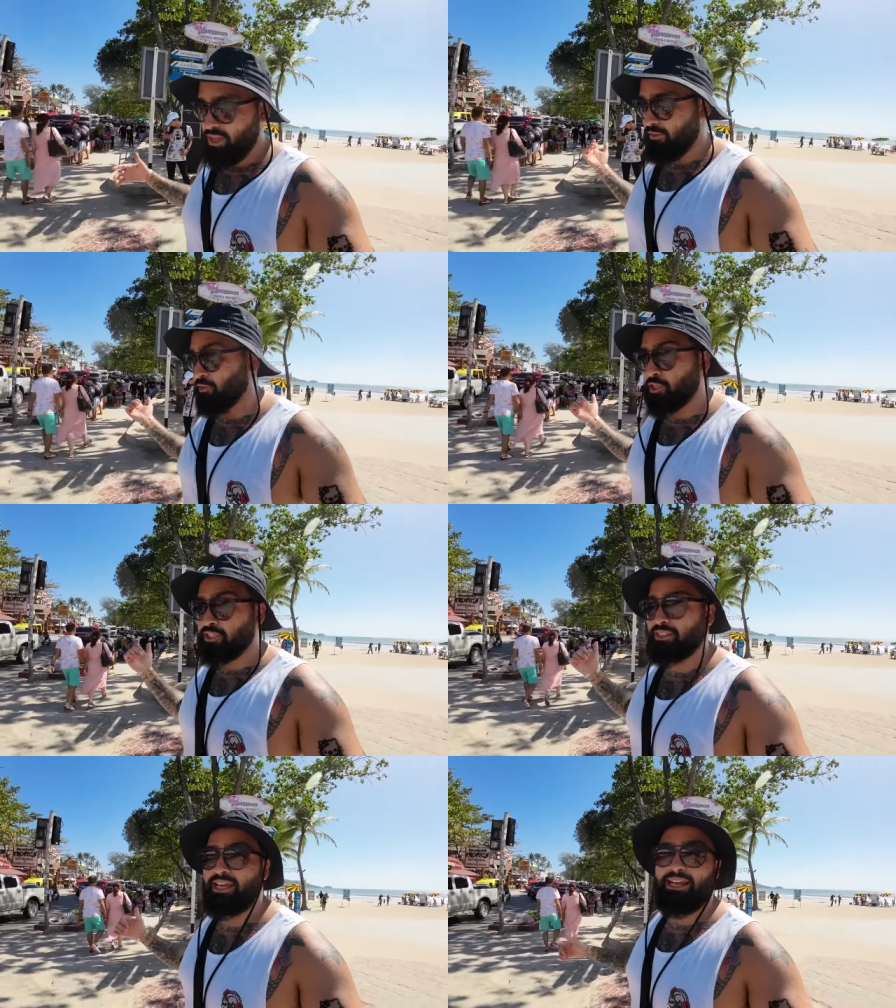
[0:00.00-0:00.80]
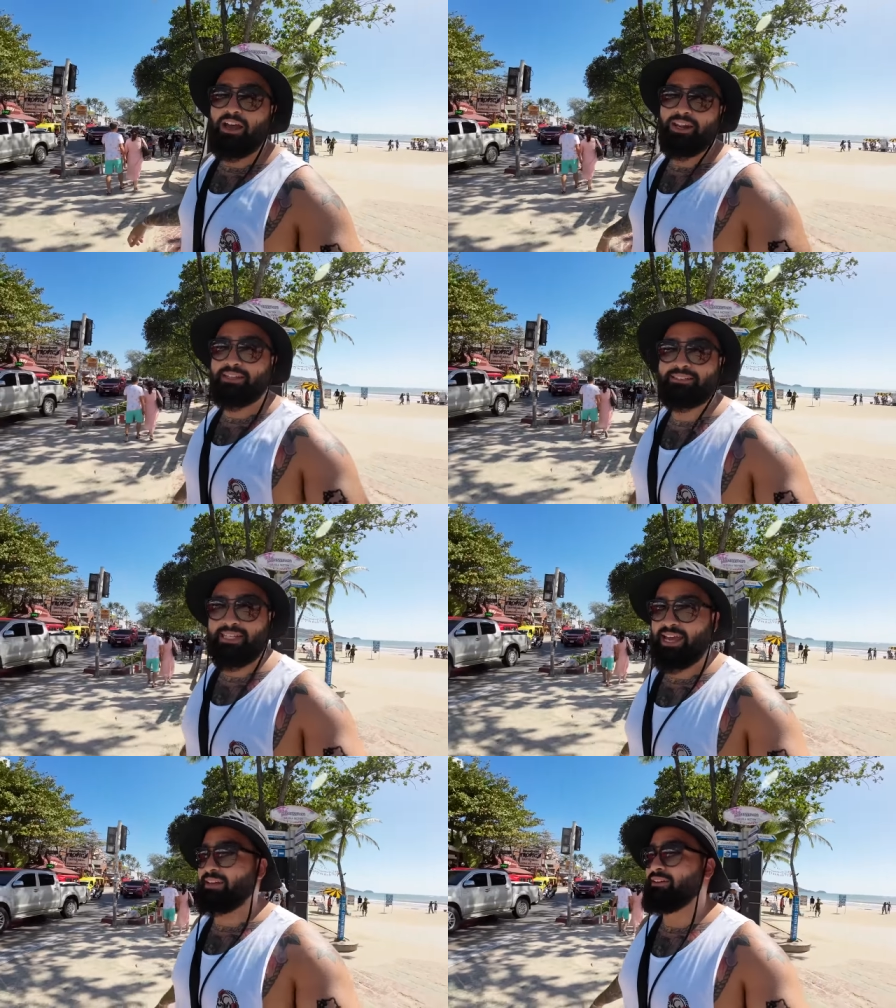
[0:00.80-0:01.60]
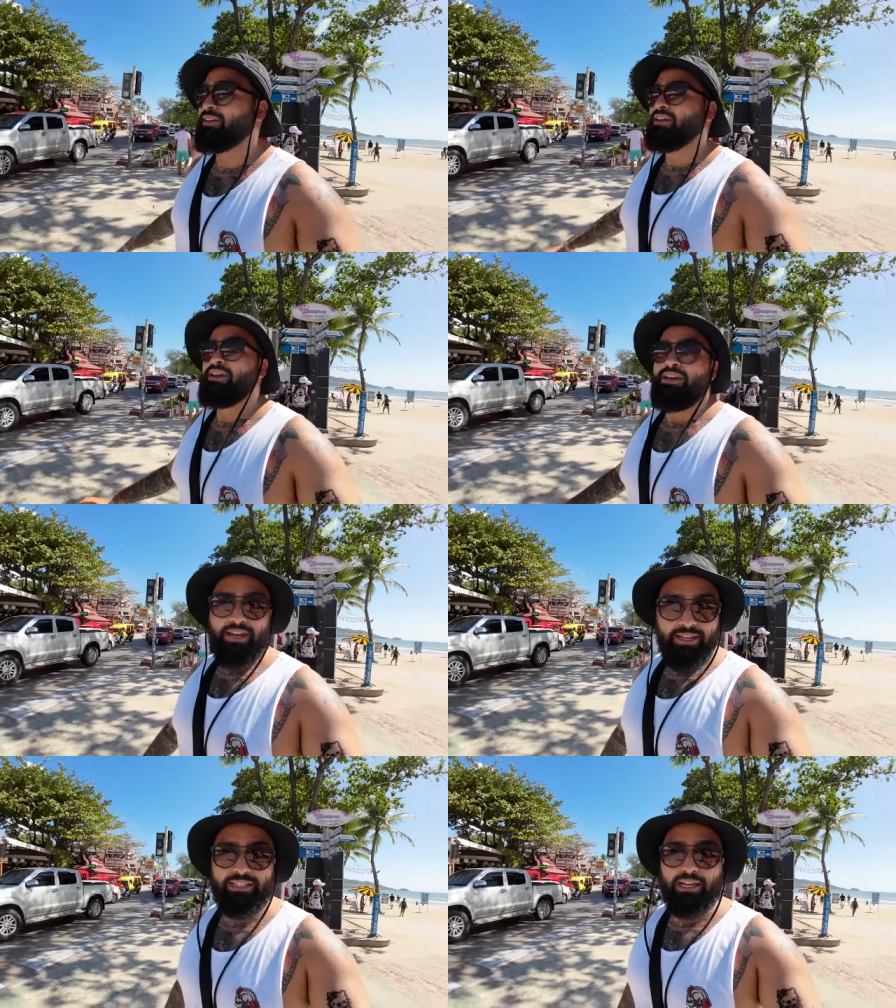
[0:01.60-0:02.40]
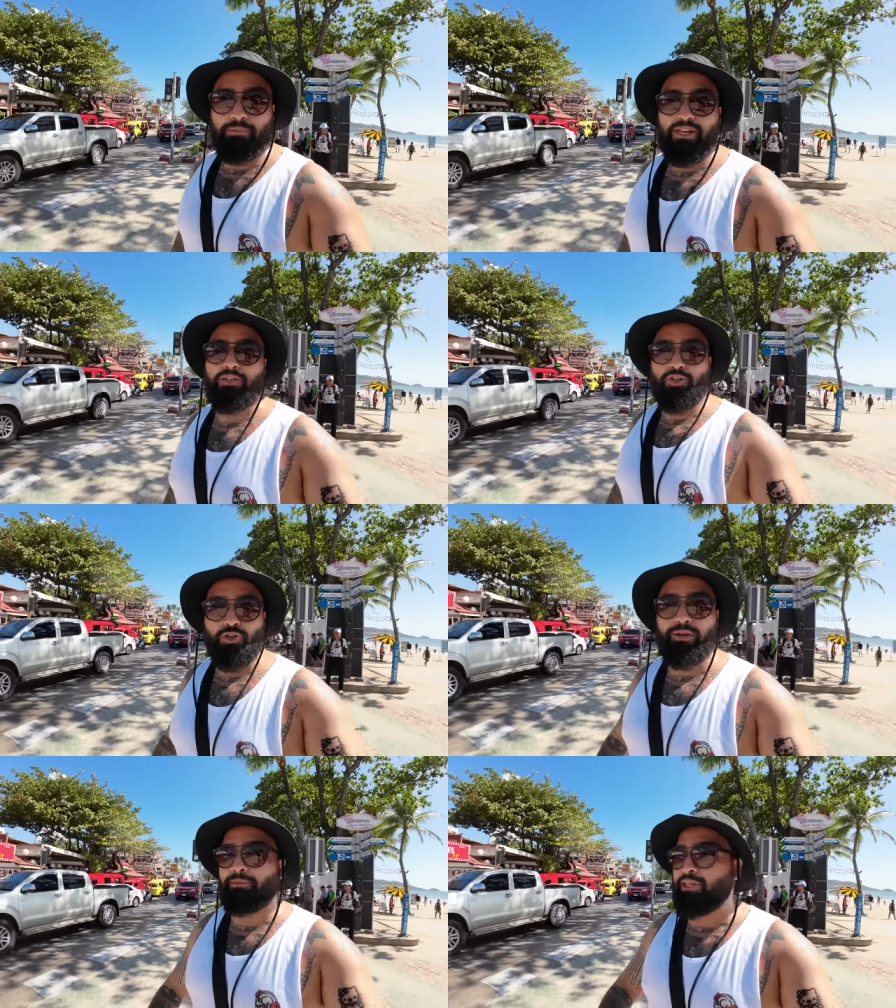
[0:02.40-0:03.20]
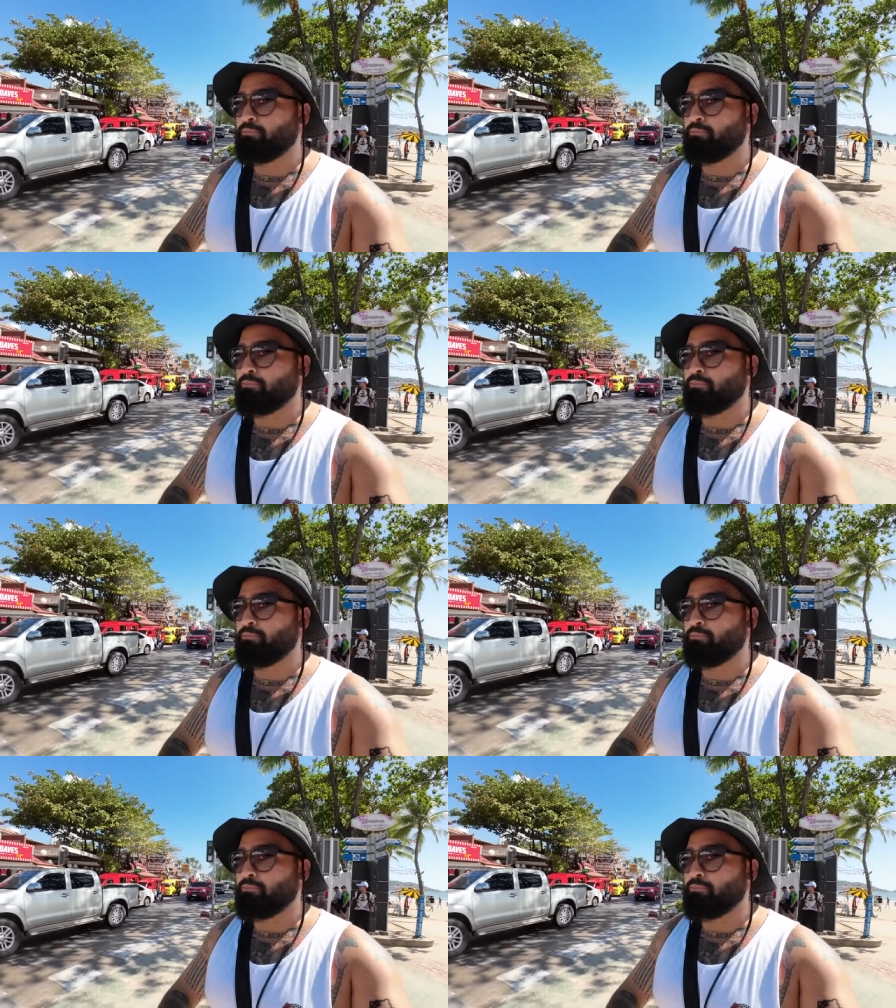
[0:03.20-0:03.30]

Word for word: If you're just laying out in the sand, it's gonna be extremely